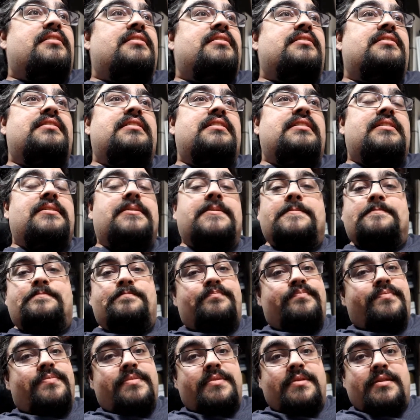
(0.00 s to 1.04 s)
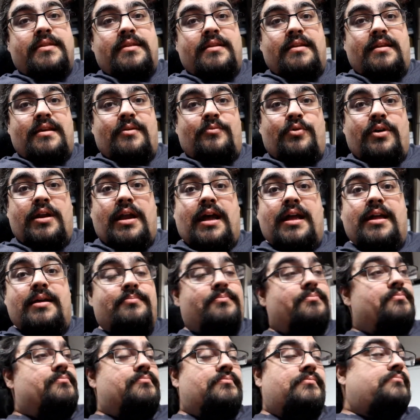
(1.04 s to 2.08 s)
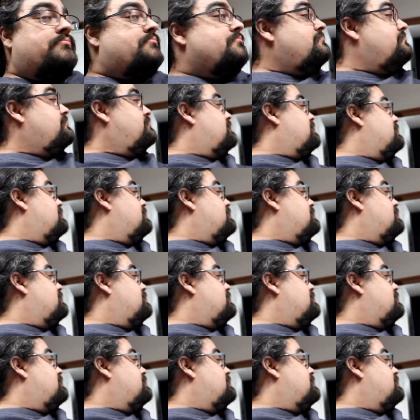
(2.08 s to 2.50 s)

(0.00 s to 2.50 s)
The what I am